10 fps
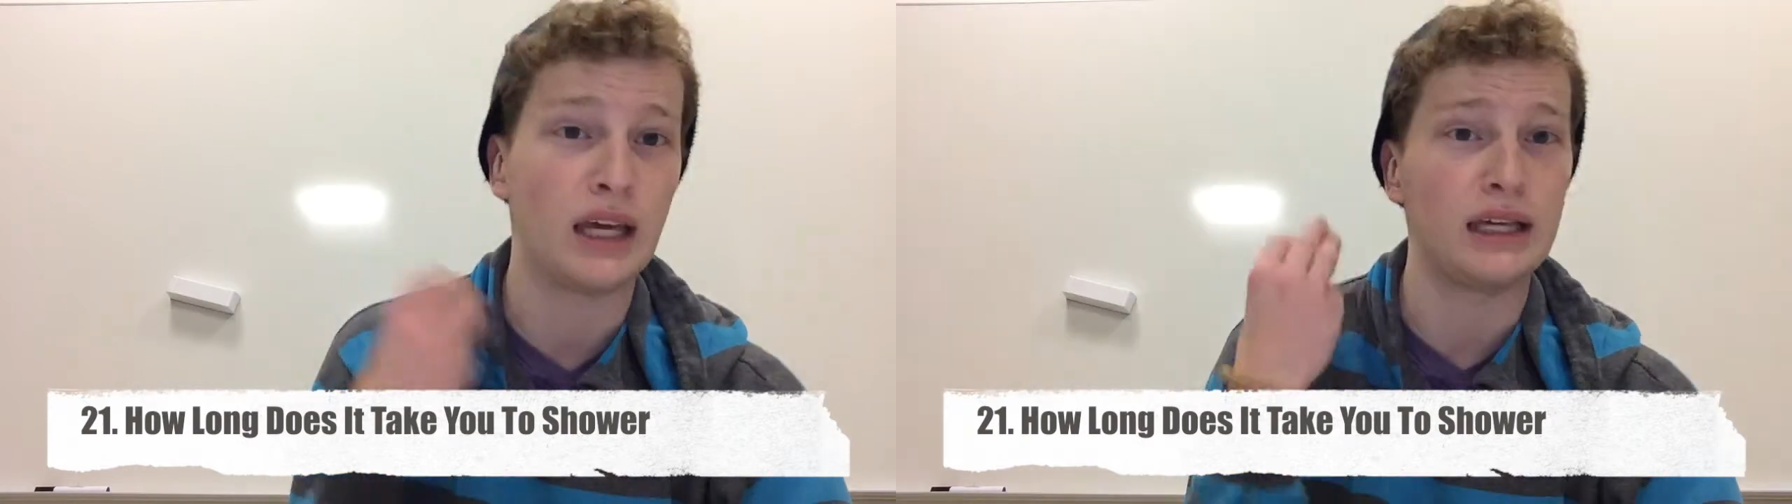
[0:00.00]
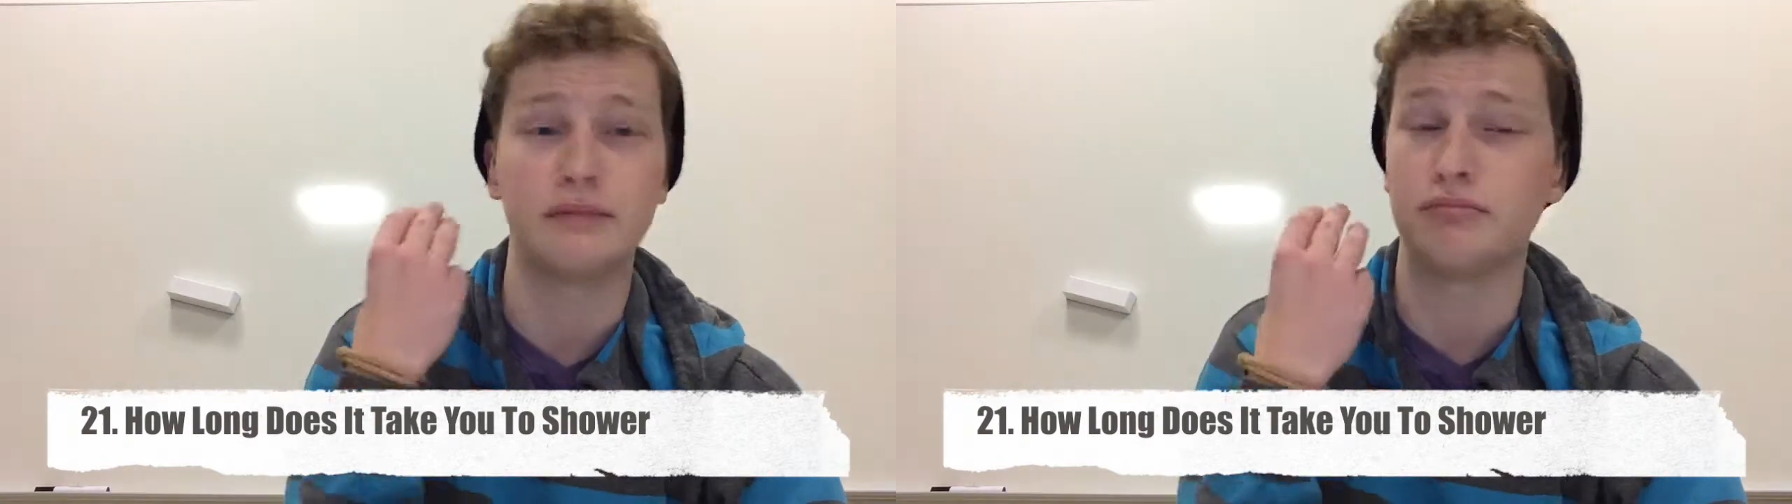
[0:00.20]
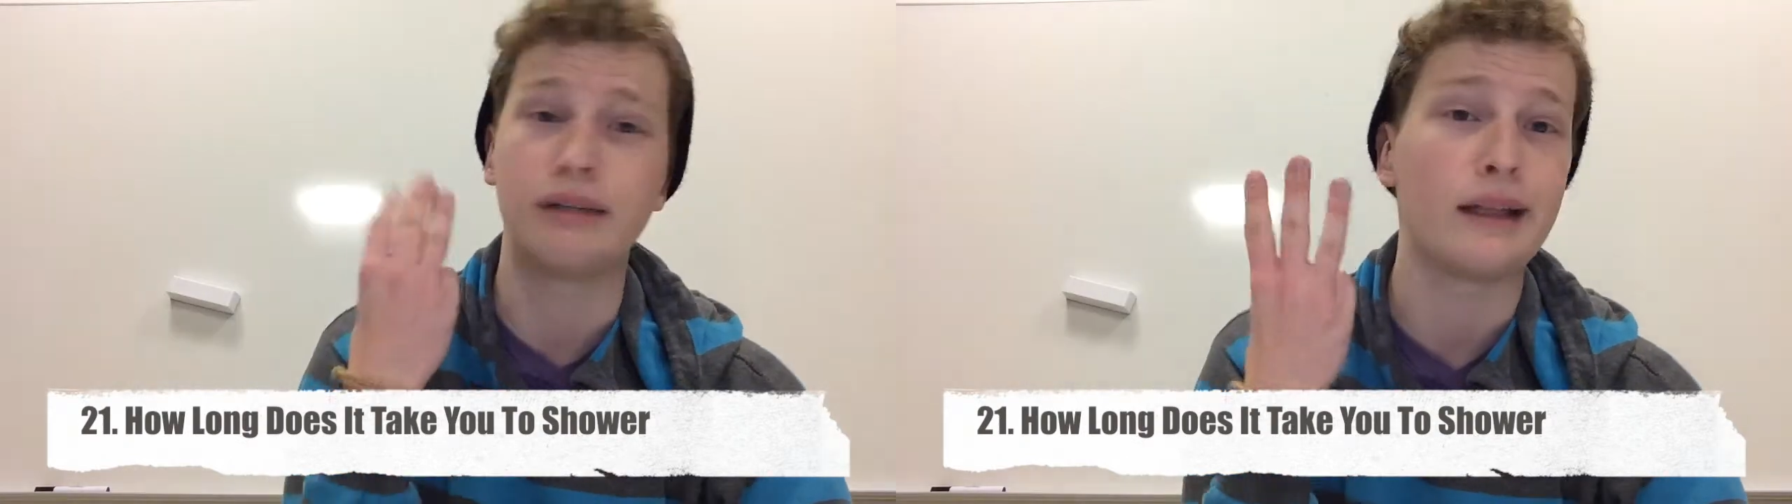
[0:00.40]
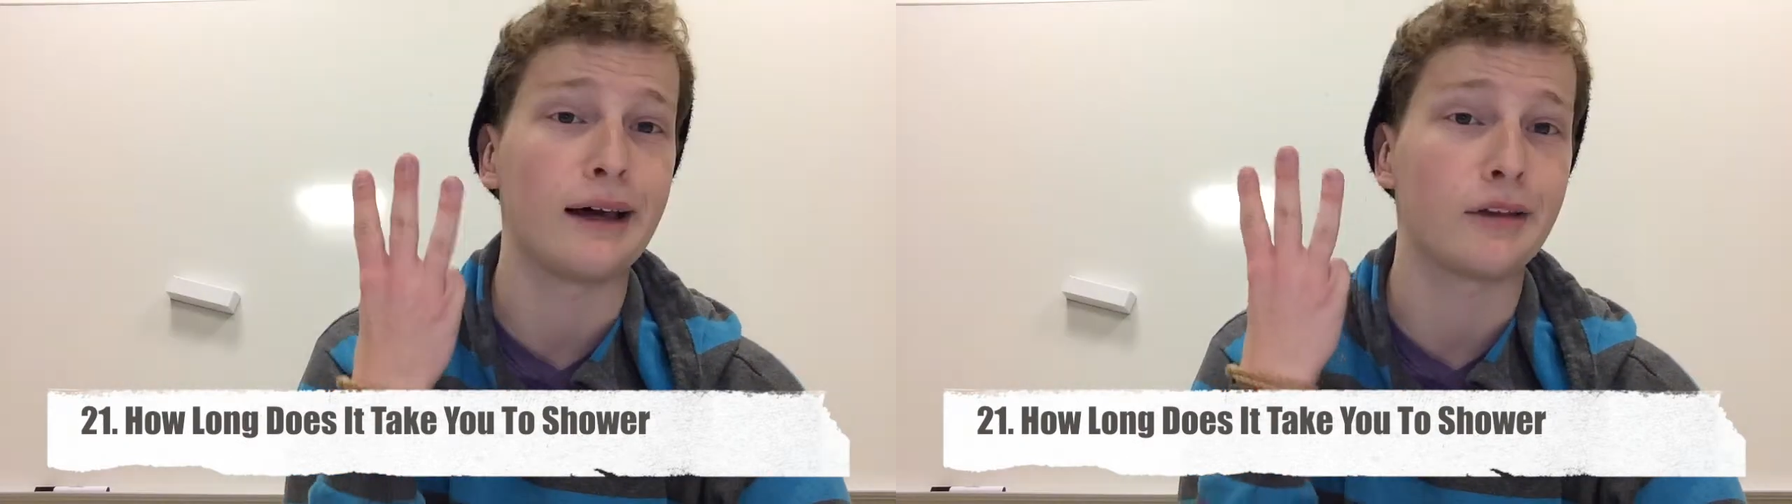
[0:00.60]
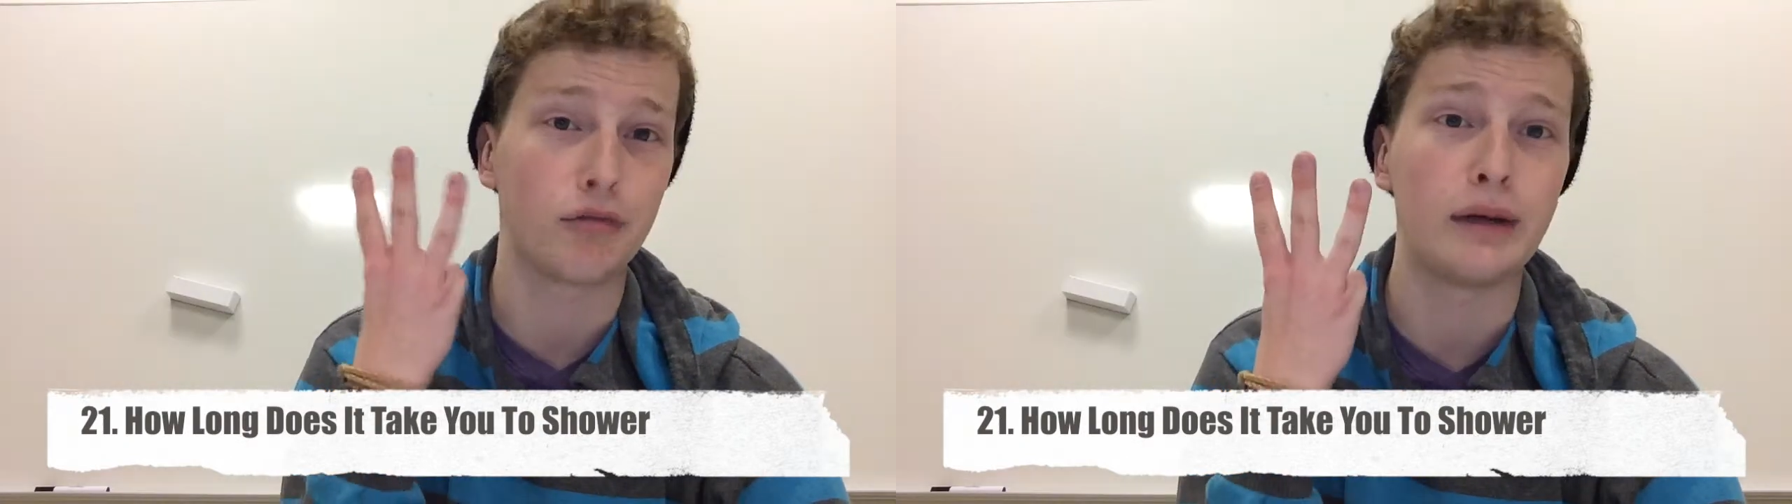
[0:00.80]
it can be
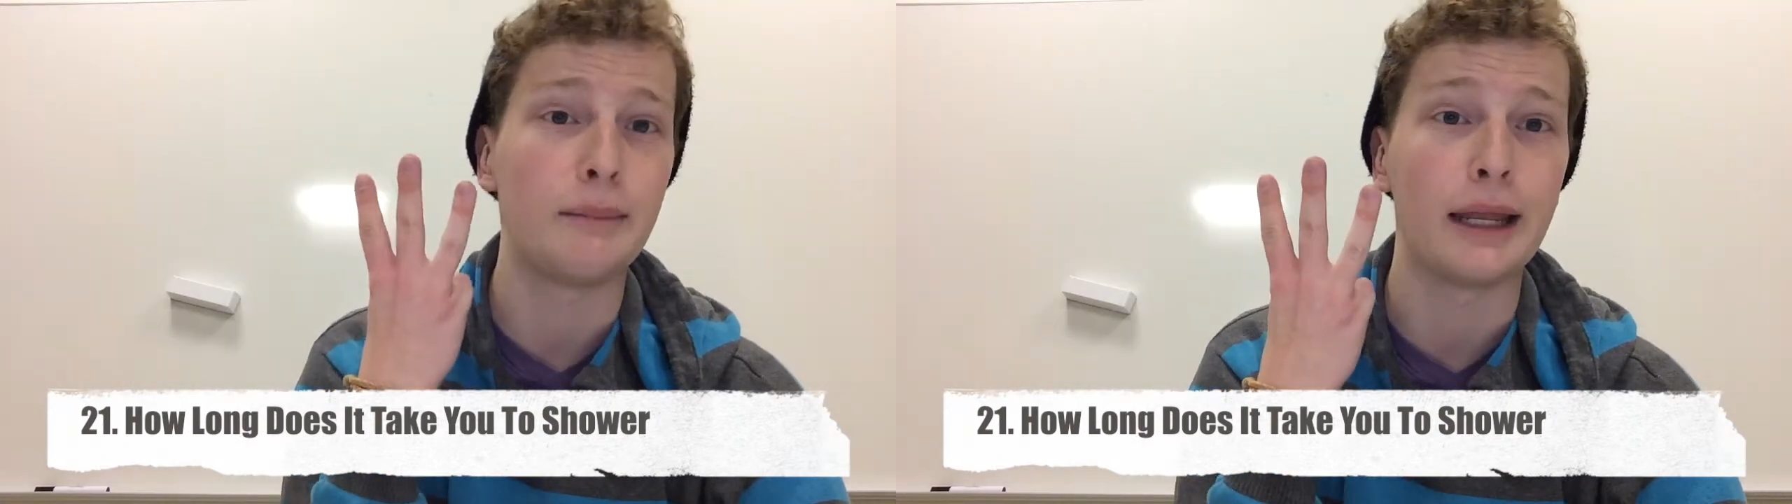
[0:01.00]
like 3